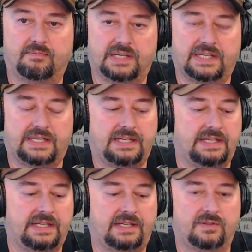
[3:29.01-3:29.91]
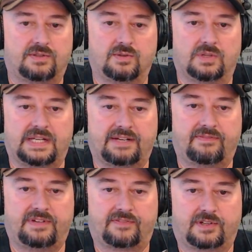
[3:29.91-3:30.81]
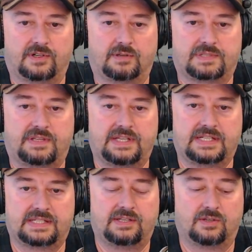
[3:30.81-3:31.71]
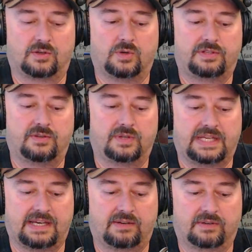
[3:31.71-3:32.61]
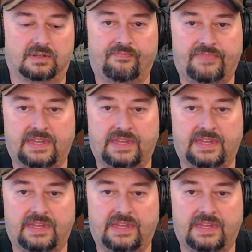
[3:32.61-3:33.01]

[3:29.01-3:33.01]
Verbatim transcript: but it goes through a lot of different terms and things that you're going to encounter